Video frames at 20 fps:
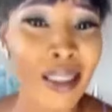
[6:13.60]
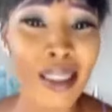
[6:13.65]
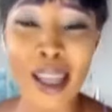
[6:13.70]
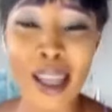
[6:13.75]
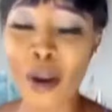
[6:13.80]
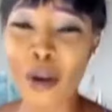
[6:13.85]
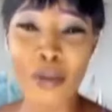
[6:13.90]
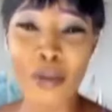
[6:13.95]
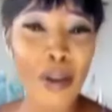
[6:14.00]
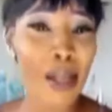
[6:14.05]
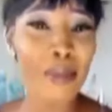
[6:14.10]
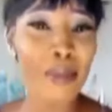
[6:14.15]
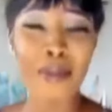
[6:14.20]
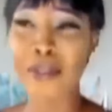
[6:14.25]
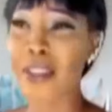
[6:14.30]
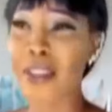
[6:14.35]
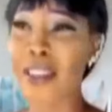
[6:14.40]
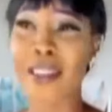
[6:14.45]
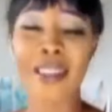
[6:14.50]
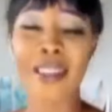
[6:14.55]
cover
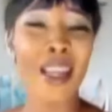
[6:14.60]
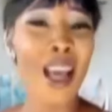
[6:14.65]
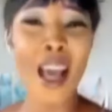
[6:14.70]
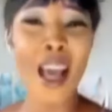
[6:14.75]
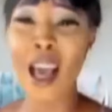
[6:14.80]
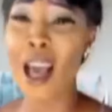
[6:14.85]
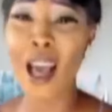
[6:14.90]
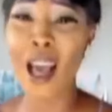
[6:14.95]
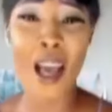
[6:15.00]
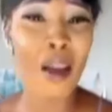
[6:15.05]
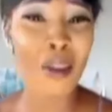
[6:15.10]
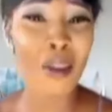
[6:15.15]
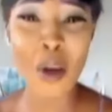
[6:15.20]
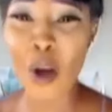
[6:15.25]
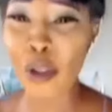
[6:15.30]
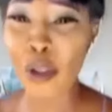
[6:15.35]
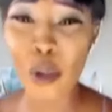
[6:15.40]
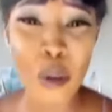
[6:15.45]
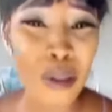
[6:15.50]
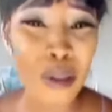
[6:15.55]
face.
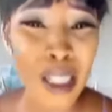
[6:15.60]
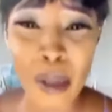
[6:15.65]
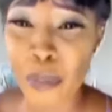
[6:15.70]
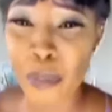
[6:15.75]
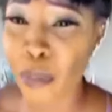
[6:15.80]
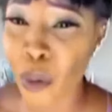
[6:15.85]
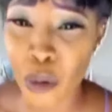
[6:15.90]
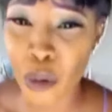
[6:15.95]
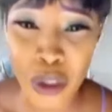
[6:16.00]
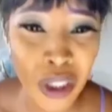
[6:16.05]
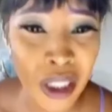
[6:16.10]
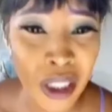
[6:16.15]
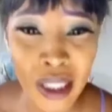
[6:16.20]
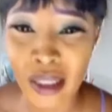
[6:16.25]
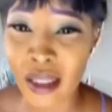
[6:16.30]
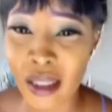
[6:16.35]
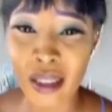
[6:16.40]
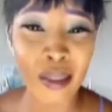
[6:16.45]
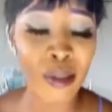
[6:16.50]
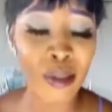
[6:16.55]
All those are bullshit.
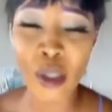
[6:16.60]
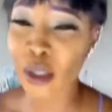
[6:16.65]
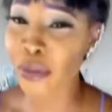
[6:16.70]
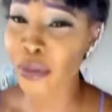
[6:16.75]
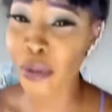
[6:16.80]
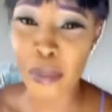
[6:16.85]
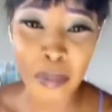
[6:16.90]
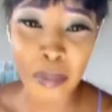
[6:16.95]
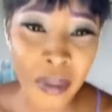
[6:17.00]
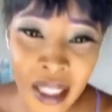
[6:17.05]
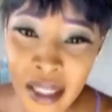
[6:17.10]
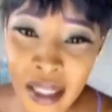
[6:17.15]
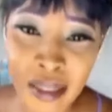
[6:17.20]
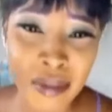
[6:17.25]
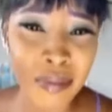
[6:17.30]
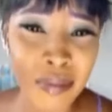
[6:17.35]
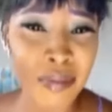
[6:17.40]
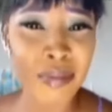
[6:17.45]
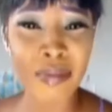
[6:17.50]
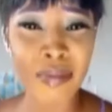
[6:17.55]
Not for me,
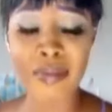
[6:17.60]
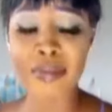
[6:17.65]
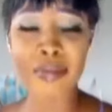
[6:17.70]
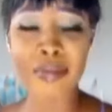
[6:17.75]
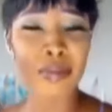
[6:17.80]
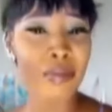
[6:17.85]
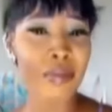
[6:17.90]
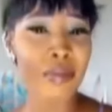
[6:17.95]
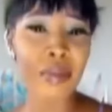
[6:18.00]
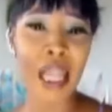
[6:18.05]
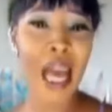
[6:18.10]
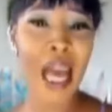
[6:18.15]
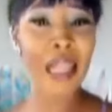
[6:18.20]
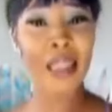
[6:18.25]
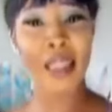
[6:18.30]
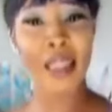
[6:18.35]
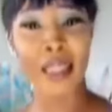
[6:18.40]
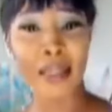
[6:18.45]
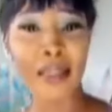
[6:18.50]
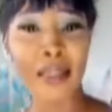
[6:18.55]
at
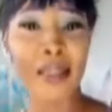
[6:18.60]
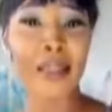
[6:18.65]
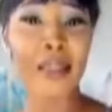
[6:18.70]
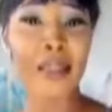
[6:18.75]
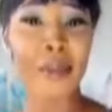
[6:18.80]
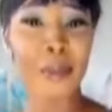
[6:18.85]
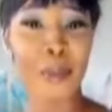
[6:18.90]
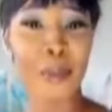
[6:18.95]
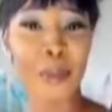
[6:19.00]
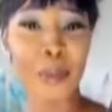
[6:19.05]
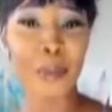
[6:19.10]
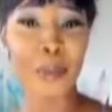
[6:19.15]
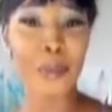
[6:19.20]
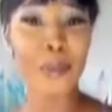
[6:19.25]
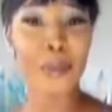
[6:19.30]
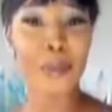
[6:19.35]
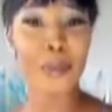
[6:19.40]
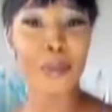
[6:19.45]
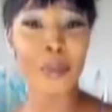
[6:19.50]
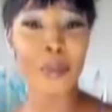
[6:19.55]
least.
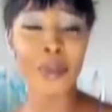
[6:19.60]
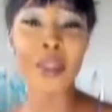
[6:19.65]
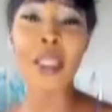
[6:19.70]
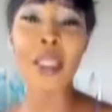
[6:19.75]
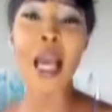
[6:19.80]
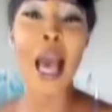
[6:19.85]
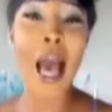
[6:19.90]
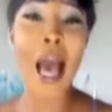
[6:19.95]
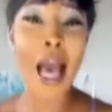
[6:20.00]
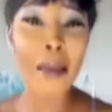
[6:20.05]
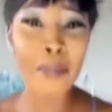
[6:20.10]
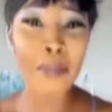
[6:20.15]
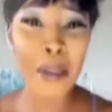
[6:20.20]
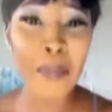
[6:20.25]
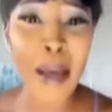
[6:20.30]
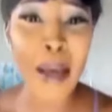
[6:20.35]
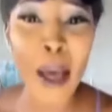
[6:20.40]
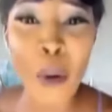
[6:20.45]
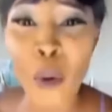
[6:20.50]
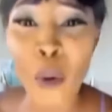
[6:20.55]
I be
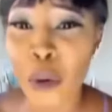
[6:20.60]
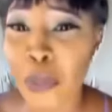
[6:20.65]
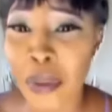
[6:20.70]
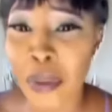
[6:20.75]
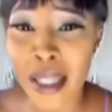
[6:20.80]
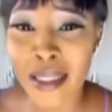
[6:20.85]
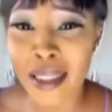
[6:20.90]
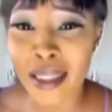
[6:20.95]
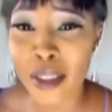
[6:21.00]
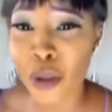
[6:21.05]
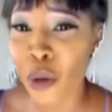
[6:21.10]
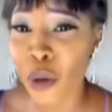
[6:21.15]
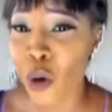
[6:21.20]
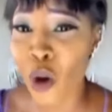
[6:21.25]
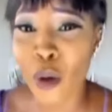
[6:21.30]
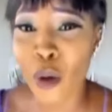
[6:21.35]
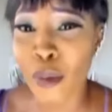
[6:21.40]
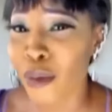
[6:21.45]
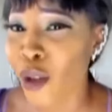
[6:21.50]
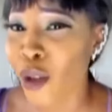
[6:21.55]
my own person. You
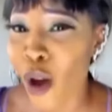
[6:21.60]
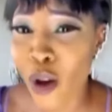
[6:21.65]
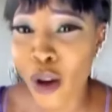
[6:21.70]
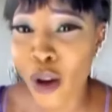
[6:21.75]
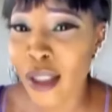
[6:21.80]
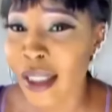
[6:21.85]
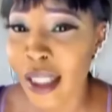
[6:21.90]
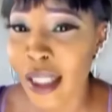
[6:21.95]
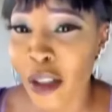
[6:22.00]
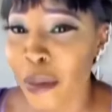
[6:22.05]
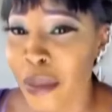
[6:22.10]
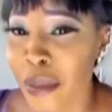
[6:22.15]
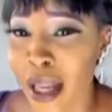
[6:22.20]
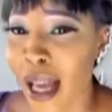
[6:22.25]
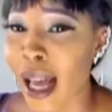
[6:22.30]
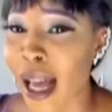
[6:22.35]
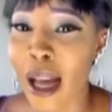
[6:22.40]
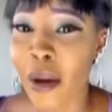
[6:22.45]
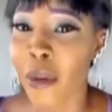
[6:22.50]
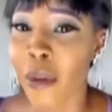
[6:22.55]
come knock or tell me
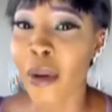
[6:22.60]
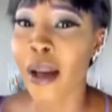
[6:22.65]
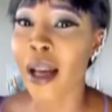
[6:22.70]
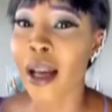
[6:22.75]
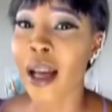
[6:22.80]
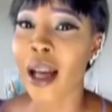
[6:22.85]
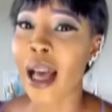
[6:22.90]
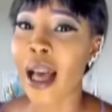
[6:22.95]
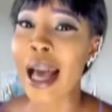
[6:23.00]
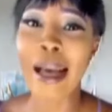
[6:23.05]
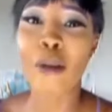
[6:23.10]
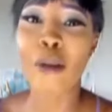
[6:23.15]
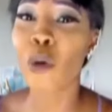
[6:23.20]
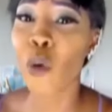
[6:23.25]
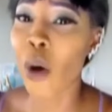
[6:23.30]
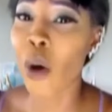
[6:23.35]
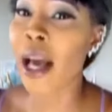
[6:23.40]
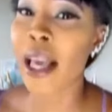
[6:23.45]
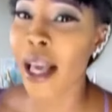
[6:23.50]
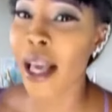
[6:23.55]
how,
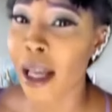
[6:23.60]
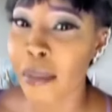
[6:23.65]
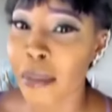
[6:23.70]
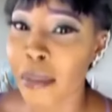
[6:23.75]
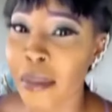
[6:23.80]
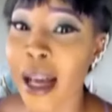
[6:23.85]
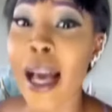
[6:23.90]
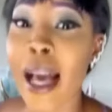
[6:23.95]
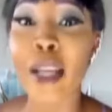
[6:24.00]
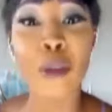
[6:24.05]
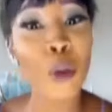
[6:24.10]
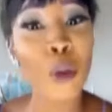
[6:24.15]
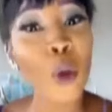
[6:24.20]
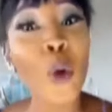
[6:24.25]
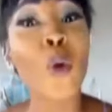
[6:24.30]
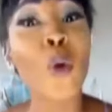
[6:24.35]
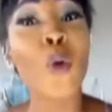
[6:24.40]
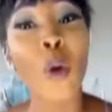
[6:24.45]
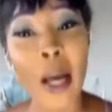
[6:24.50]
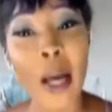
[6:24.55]
who I am. I know
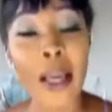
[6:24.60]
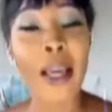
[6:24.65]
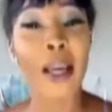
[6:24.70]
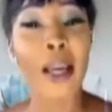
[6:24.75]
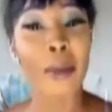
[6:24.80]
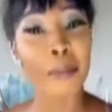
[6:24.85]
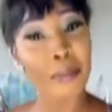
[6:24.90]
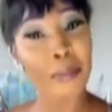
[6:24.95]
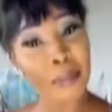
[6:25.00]
who I am.